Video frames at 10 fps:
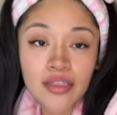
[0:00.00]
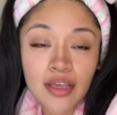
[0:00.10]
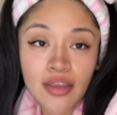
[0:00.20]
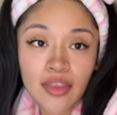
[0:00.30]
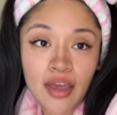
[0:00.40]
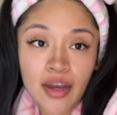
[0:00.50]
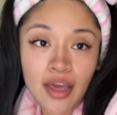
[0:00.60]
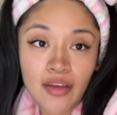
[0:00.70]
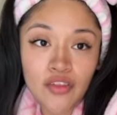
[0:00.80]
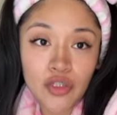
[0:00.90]
And then I
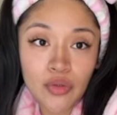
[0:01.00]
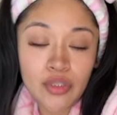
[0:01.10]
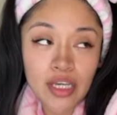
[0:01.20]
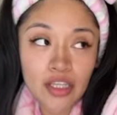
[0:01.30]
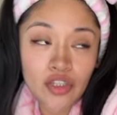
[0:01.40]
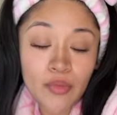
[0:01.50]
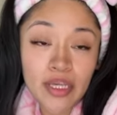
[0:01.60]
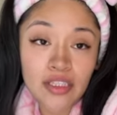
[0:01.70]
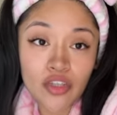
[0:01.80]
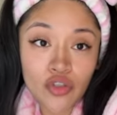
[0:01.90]
have to take it to my
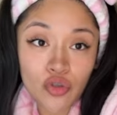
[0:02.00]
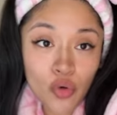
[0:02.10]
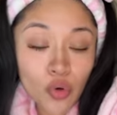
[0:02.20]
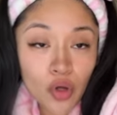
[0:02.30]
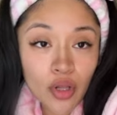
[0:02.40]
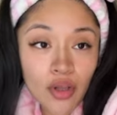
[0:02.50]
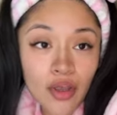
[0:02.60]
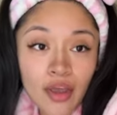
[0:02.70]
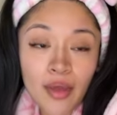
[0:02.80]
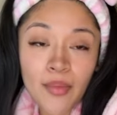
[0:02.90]
son's school
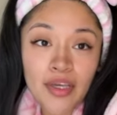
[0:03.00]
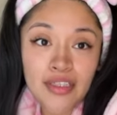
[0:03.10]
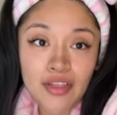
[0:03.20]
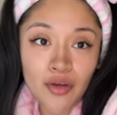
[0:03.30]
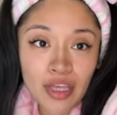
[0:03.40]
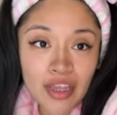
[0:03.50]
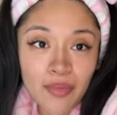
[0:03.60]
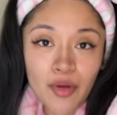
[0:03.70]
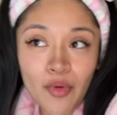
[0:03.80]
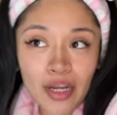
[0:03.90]
because low-key, they've
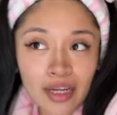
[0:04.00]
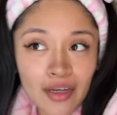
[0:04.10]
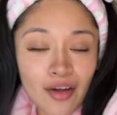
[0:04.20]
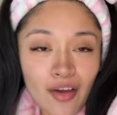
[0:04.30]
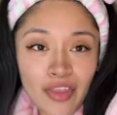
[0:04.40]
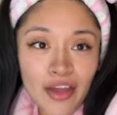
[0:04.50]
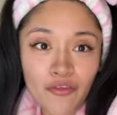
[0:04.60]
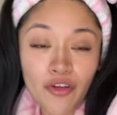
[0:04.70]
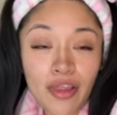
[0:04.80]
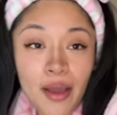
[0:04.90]
been waiting on that
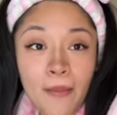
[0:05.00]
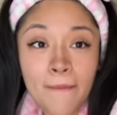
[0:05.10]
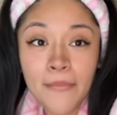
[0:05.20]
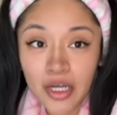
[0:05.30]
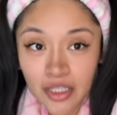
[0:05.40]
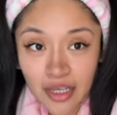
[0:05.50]
for like months.